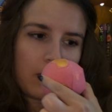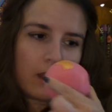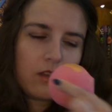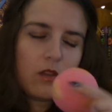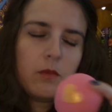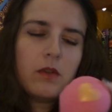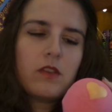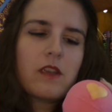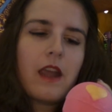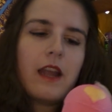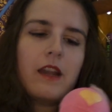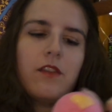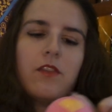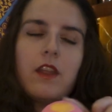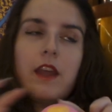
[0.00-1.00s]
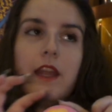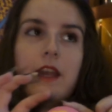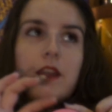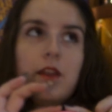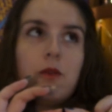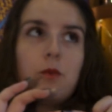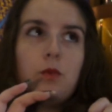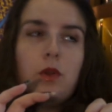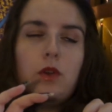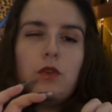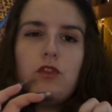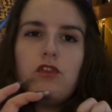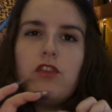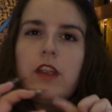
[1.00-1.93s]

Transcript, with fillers: It's almost kind of like rose